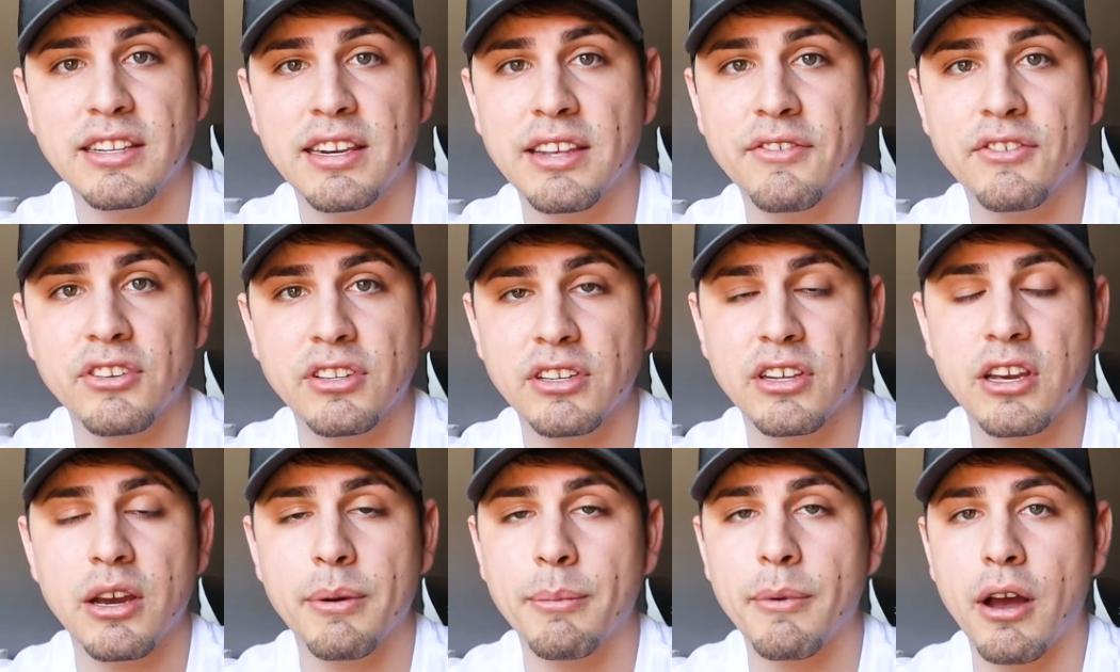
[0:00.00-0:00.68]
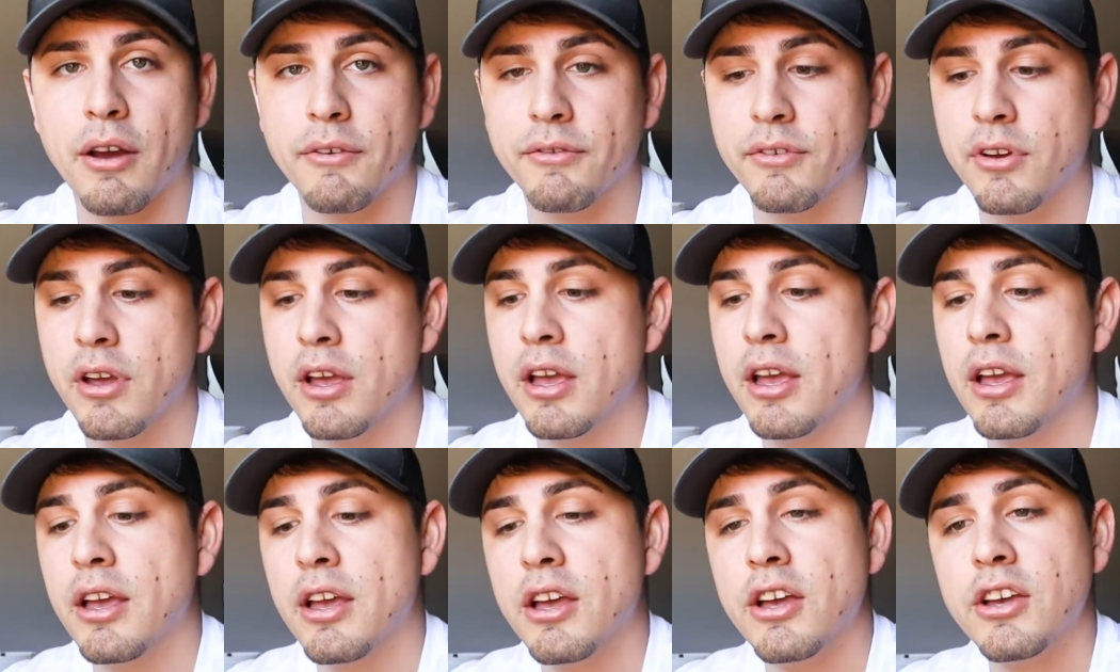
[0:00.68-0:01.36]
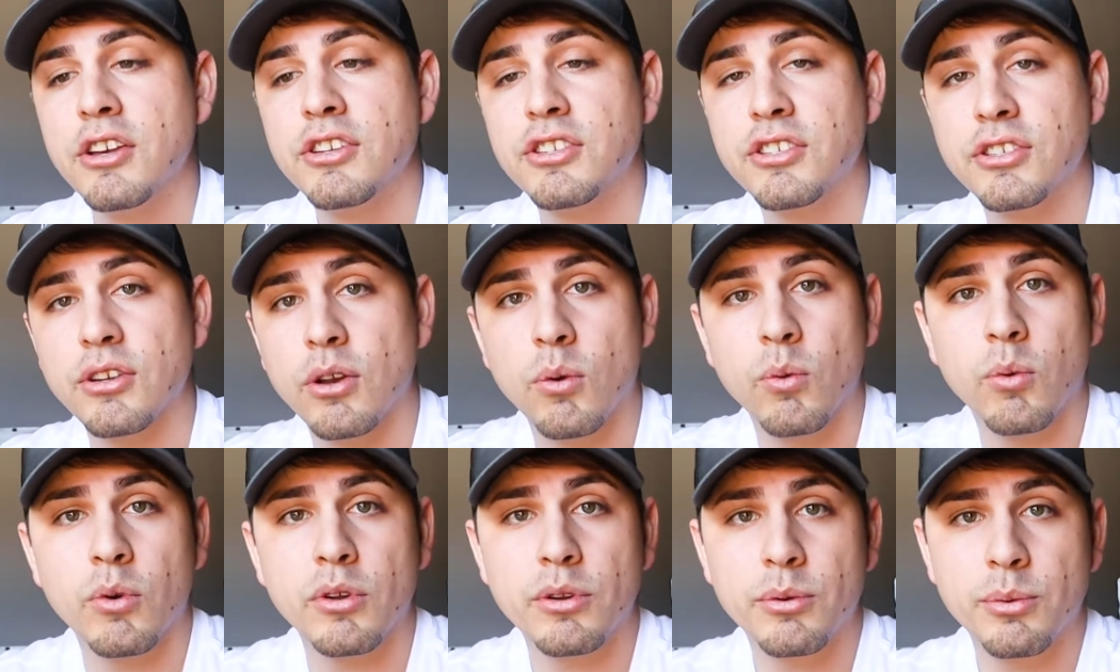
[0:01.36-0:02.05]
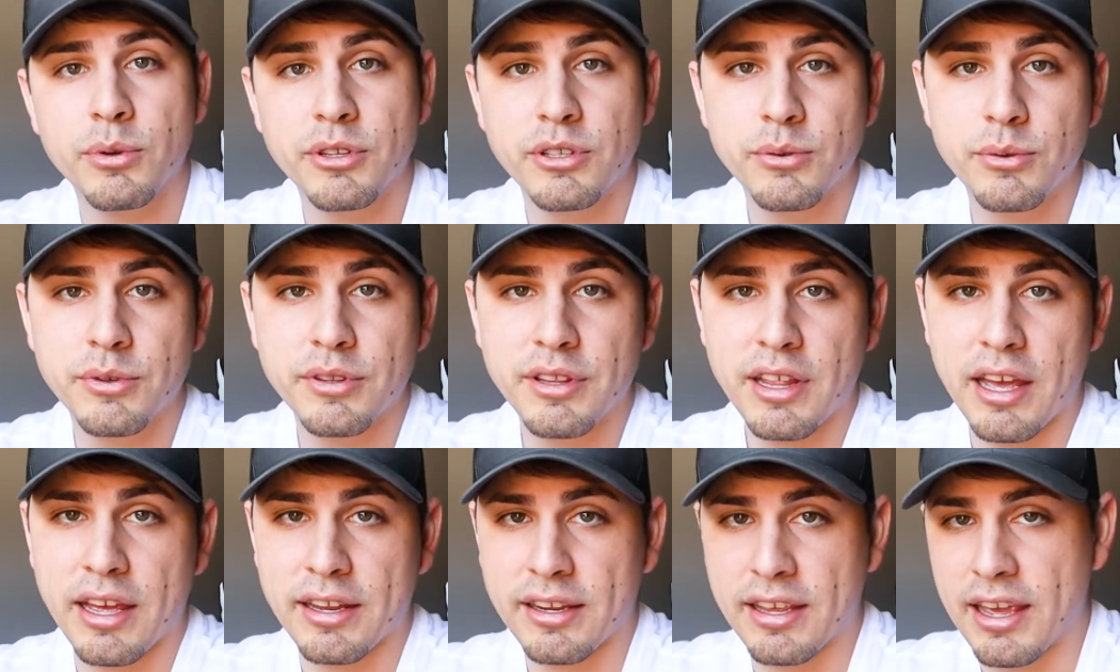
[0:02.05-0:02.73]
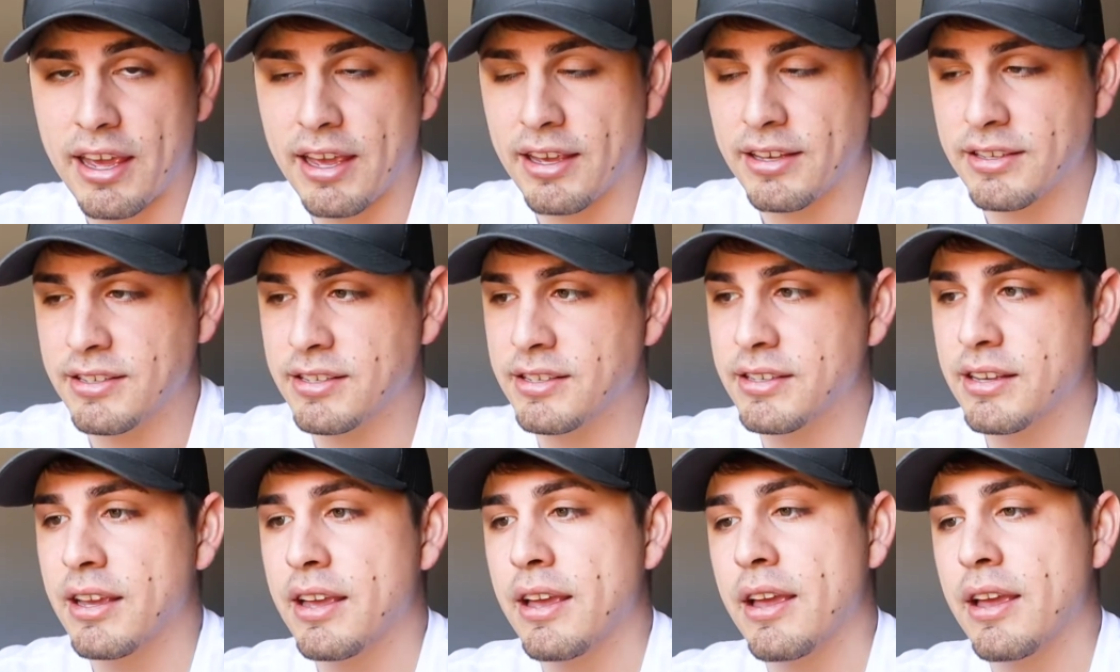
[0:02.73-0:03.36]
even come off. So what do we do in that case?